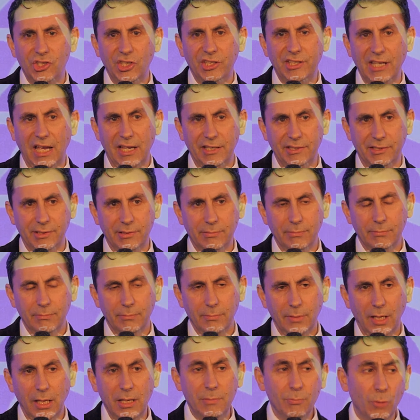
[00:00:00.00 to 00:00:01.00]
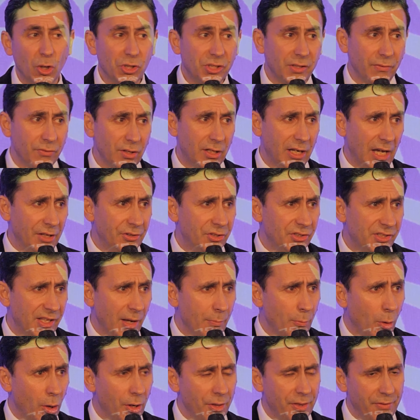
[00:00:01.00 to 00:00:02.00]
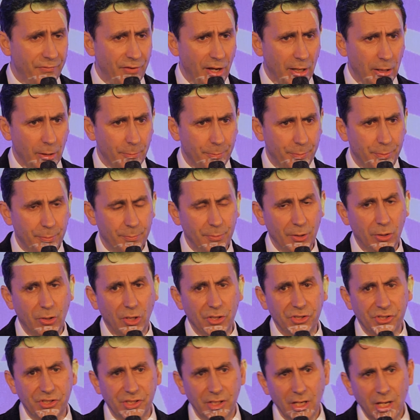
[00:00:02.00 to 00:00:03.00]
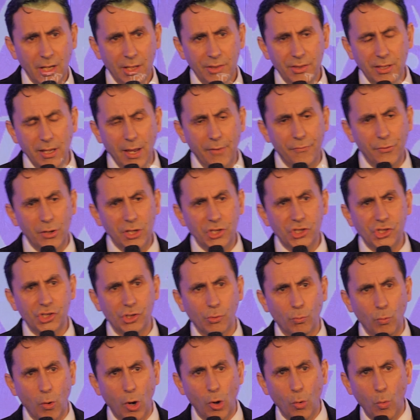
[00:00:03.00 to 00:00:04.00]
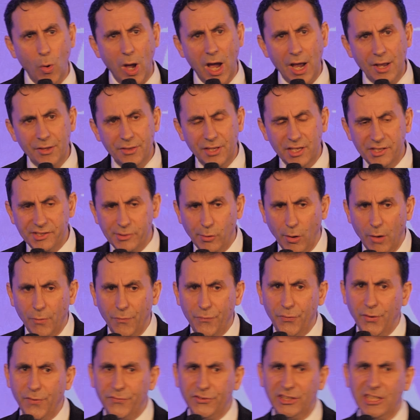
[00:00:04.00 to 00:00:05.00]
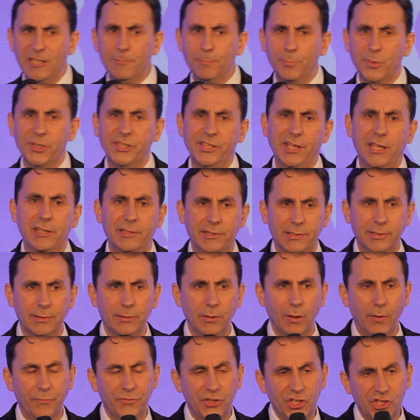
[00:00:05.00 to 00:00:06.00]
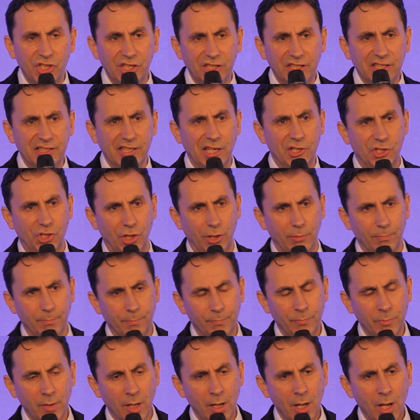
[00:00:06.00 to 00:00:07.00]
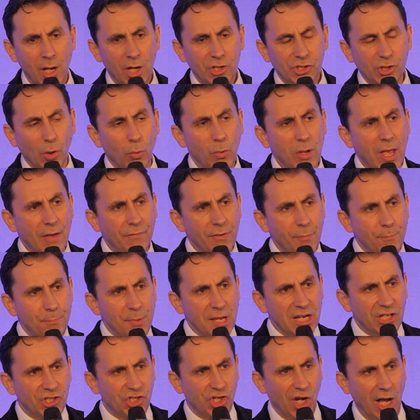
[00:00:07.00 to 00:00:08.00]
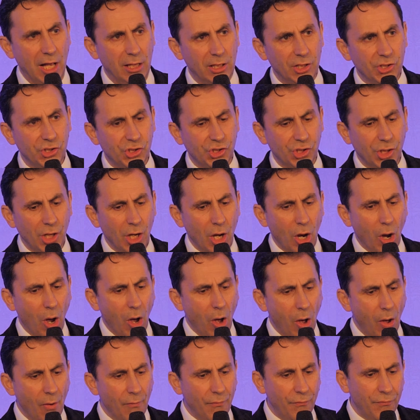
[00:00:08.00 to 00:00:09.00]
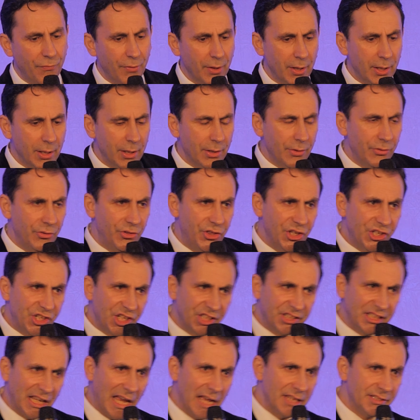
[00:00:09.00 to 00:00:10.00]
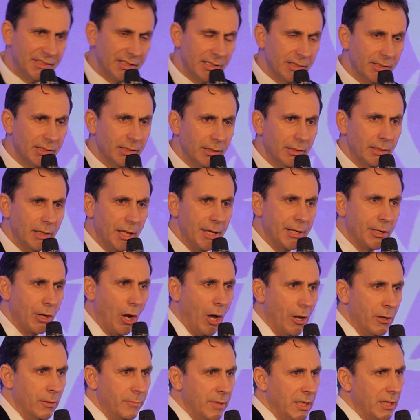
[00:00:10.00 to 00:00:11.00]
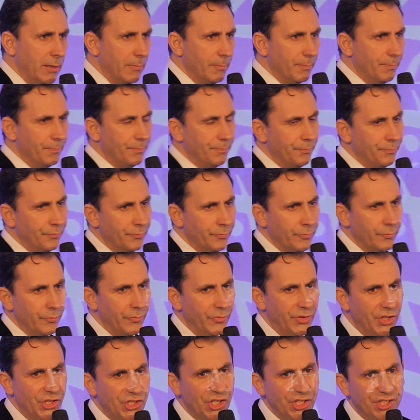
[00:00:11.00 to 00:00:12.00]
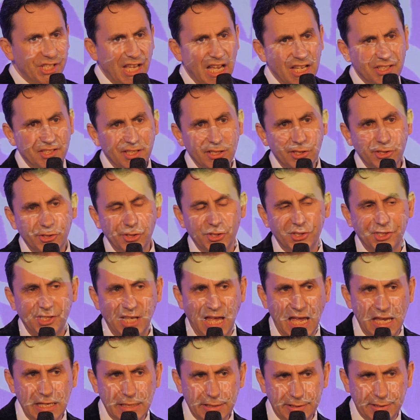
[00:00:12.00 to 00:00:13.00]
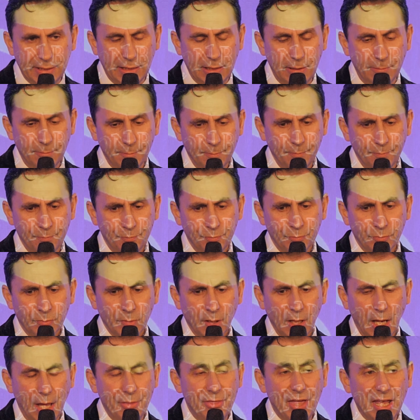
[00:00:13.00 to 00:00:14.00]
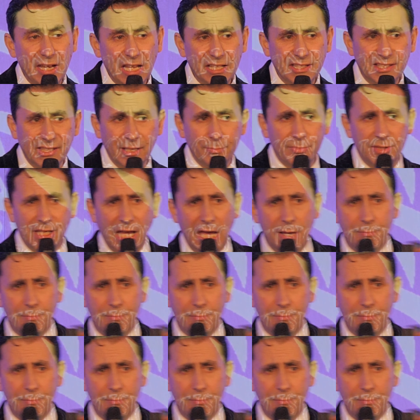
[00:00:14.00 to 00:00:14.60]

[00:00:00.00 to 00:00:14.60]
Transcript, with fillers: digitized. And most of the countries, they're more developed because the average worldwide is around 15% of digitization. So we have a big challenge of digitizing economy, digitizing society, and then at the same